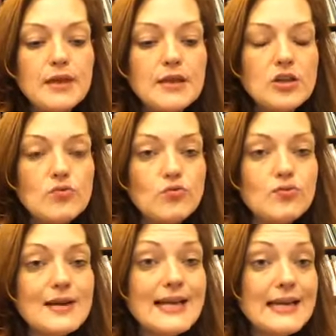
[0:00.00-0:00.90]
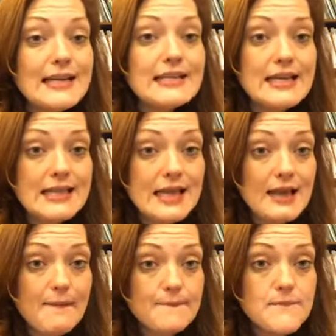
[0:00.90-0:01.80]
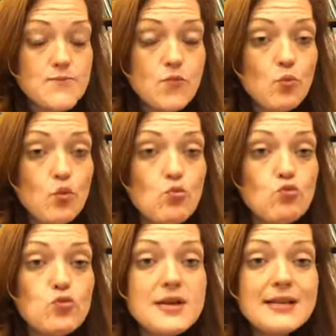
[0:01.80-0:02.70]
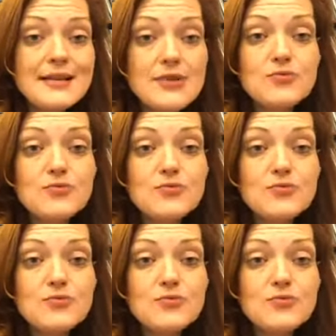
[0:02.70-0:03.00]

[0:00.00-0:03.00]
Reading to them will really,